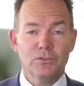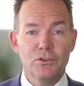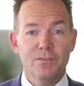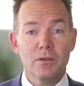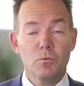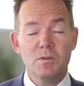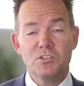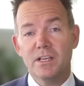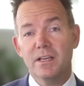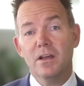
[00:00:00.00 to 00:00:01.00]
survey will be
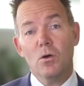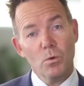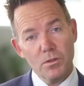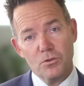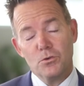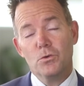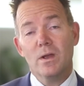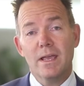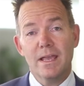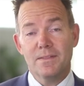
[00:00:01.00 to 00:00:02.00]
shared with you
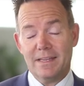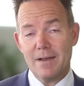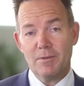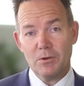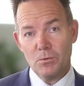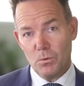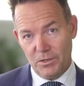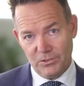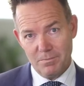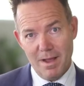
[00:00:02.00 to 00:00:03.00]
in the coming
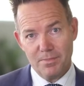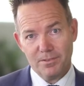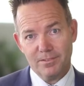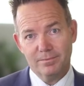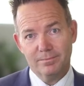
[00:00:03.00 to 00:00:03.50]
weeks and months.